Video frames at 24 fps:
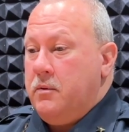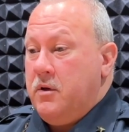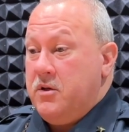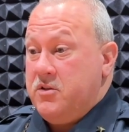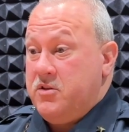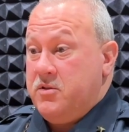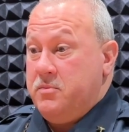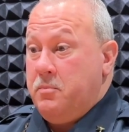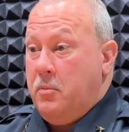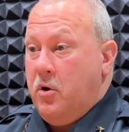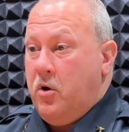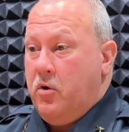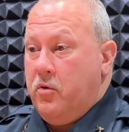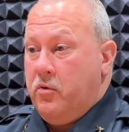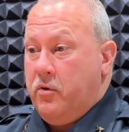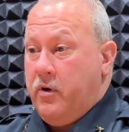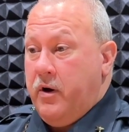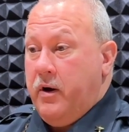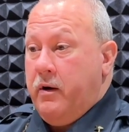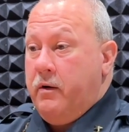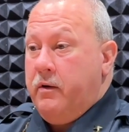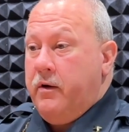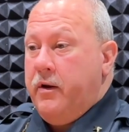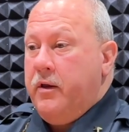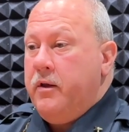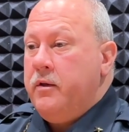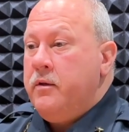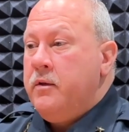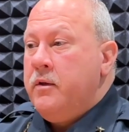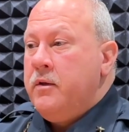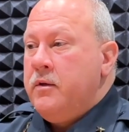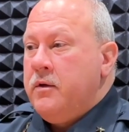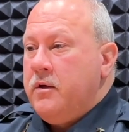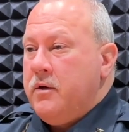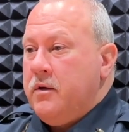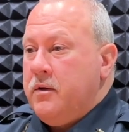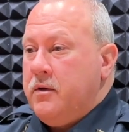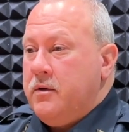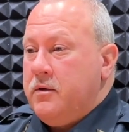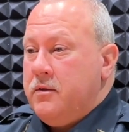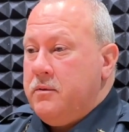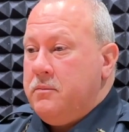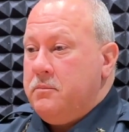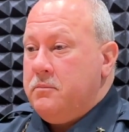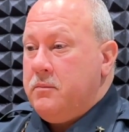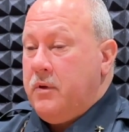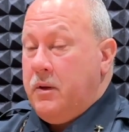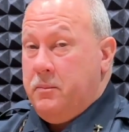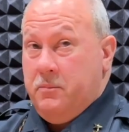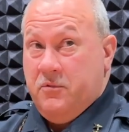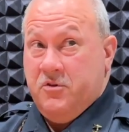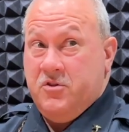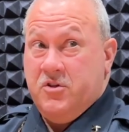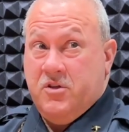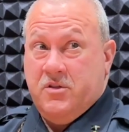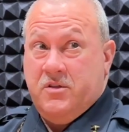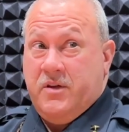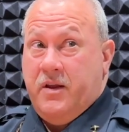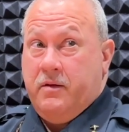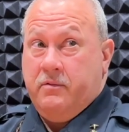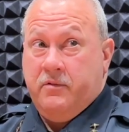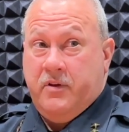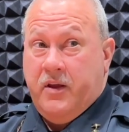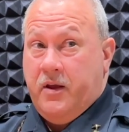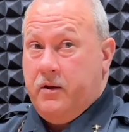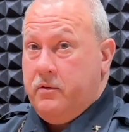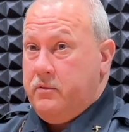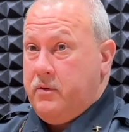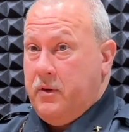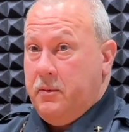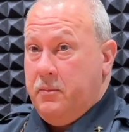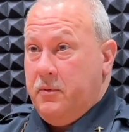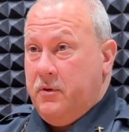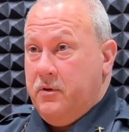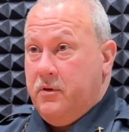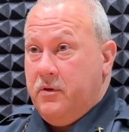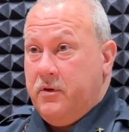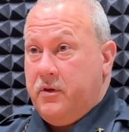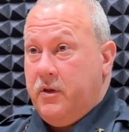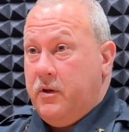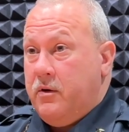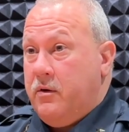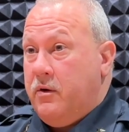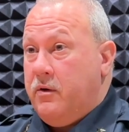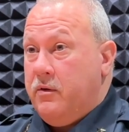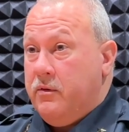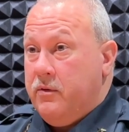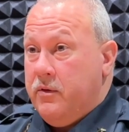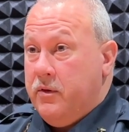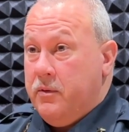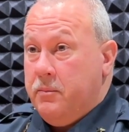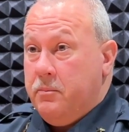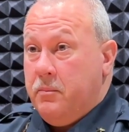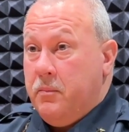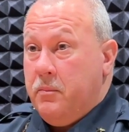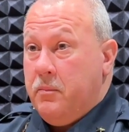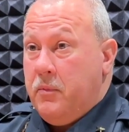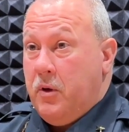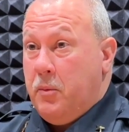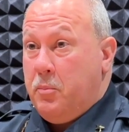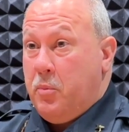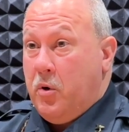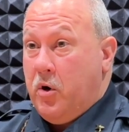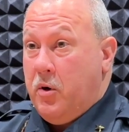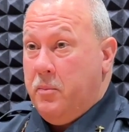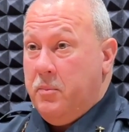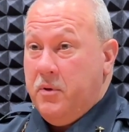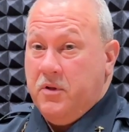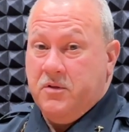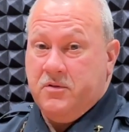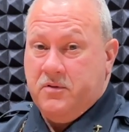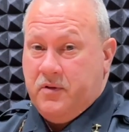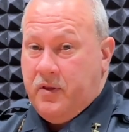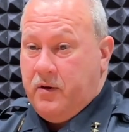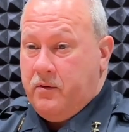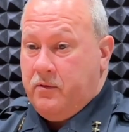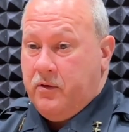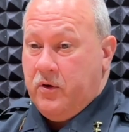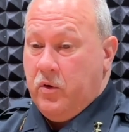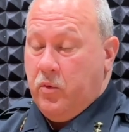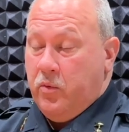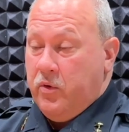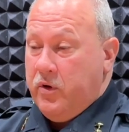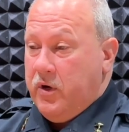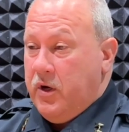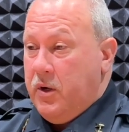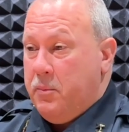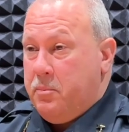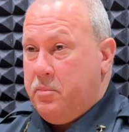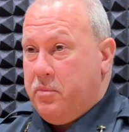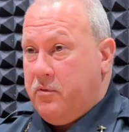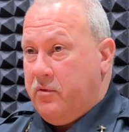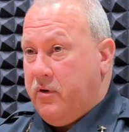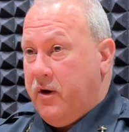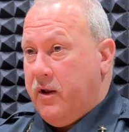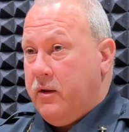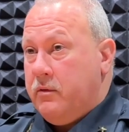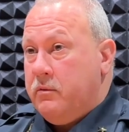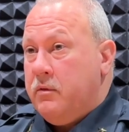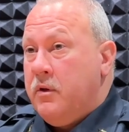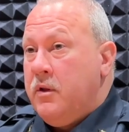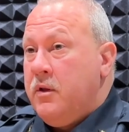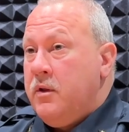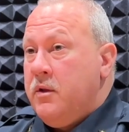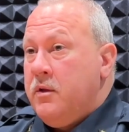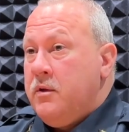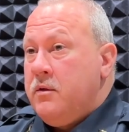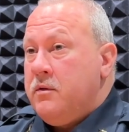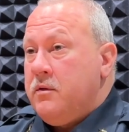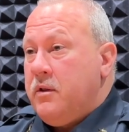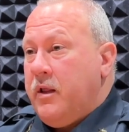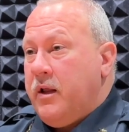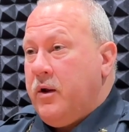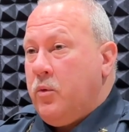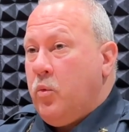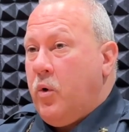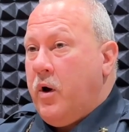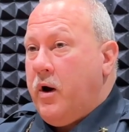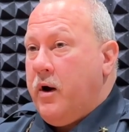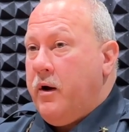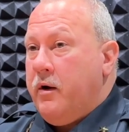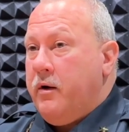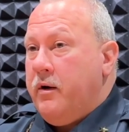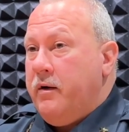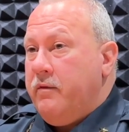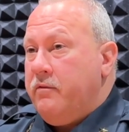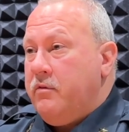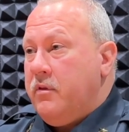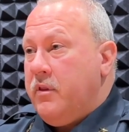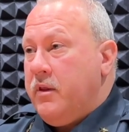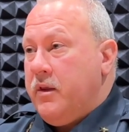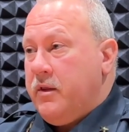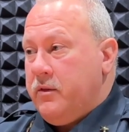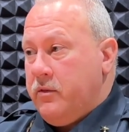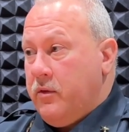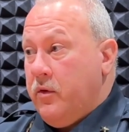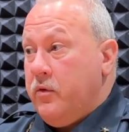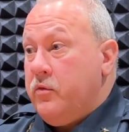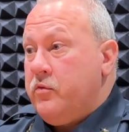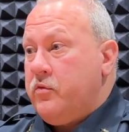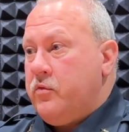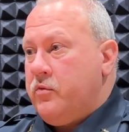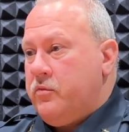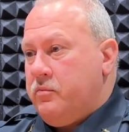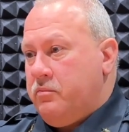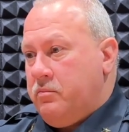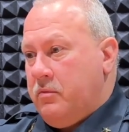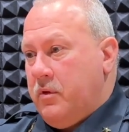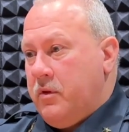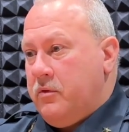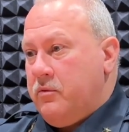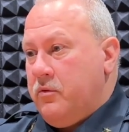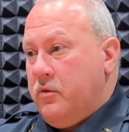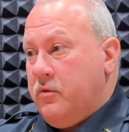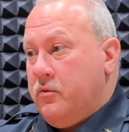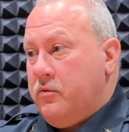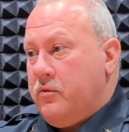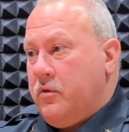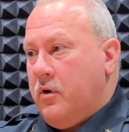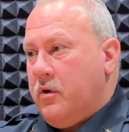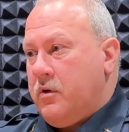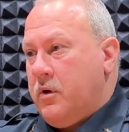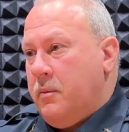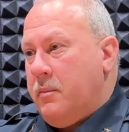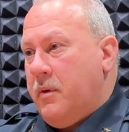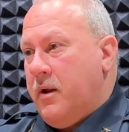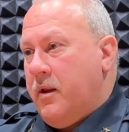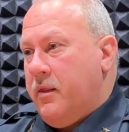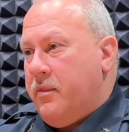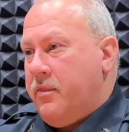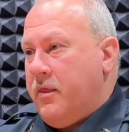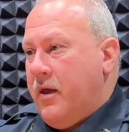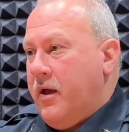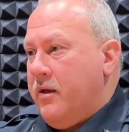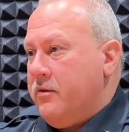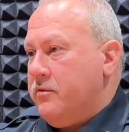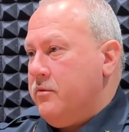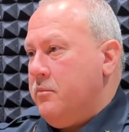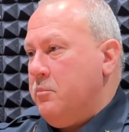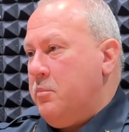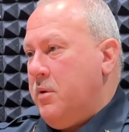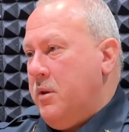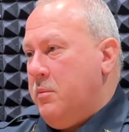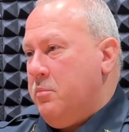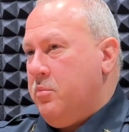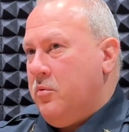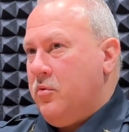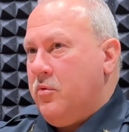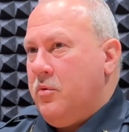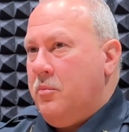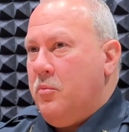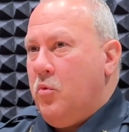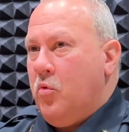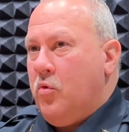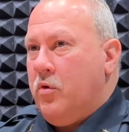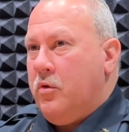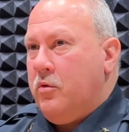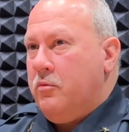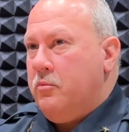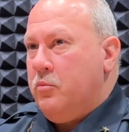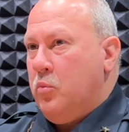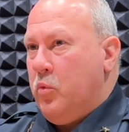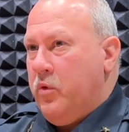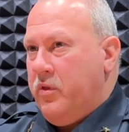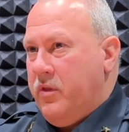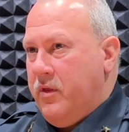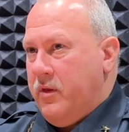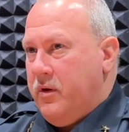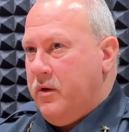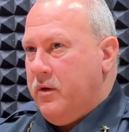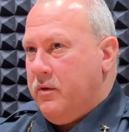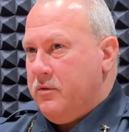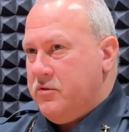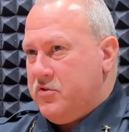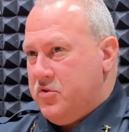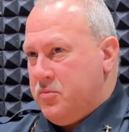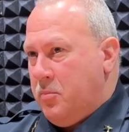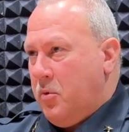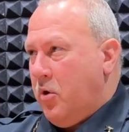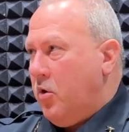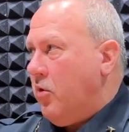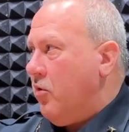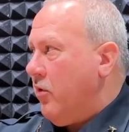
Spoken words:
smaller area. I'm just downtown. I mean, look at all the apartments that are going up around Lake Wire and everything. Those you're talking about 1,000 people or more within a small